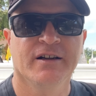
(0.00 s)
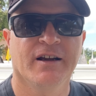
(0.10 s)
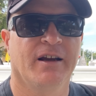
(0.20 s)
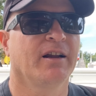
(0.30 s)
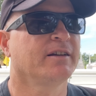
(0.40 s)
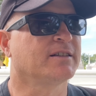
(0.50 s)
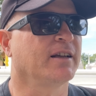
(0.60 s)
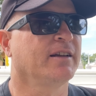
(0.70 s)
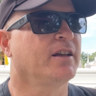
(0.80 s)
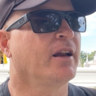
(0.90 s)
And I
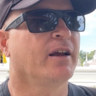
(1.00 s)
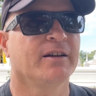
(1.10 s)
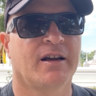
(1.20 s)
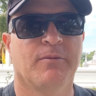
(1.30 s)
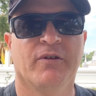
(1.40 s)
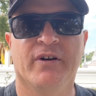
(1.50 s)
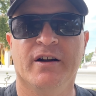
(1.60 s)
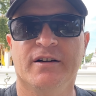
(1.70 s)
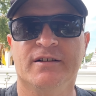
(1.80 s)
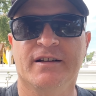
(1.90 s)
decided today to come over
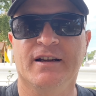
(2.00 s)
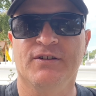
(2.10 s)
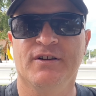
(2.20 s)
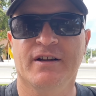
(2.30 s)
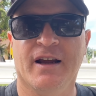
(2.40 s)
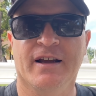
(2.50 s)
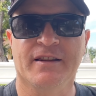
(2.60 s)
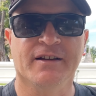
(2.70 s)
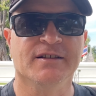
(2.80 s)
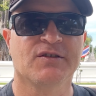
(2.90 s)
here and take a look
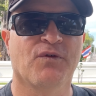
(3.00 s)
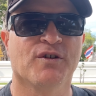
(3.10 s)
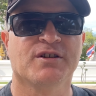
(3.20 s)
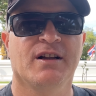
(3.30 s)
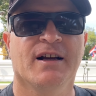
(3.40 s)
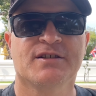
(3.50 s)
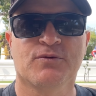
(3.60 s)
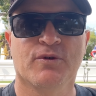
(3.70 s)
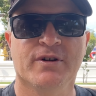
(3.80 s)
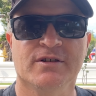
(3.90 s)
at this first class
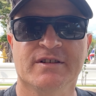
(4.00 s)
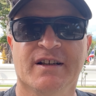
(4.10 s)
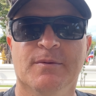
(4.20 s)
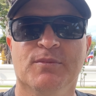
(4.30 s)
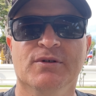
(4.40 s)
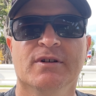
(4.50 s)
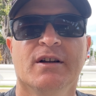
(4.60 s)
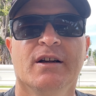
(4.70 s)
royal temple.